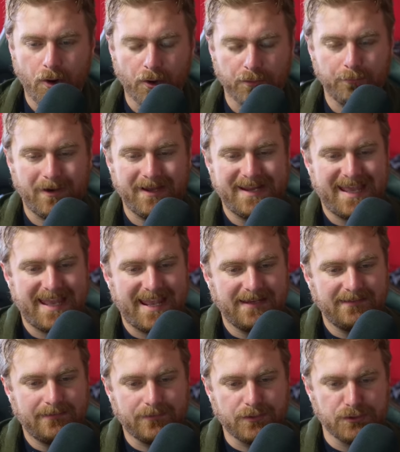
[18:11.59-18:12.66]
On one
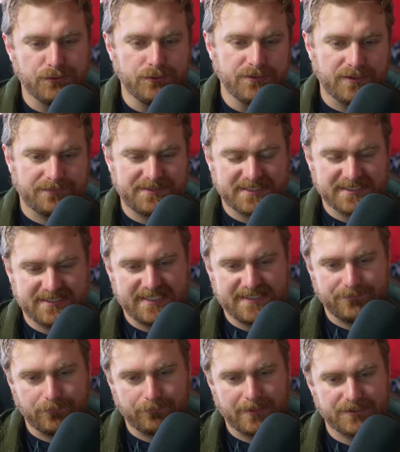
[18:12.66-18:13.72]
hand, the news of
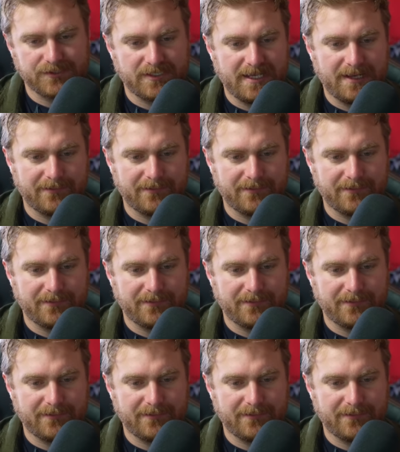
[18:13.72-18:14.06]
successful Russian